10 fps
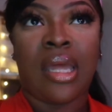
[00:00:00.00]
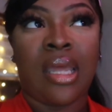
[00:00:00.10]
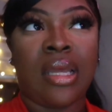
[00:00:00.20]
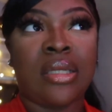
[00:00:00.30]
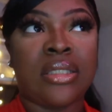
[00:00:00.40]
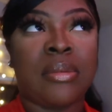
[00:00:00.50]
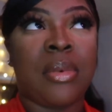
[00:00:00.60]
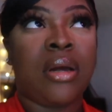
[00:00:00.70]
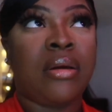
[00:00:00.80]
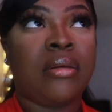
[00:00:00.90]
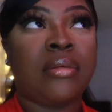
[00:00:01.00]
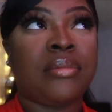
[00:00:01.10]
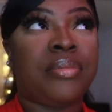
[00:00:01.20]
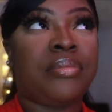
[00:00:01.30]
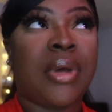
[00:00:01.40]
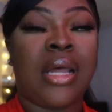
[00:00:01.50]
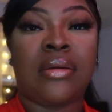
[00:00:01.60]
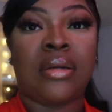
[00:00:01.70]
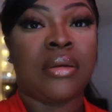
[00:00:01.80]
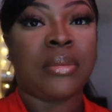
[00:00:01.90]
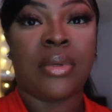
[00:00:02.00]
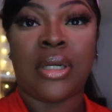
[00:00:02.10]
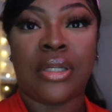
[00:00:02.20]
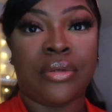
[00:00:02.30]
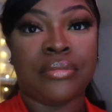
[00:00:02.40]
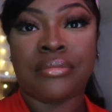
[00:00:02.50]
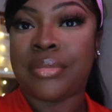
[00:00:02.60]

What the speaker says: And tomorrow, I don't know what I'm gonna do.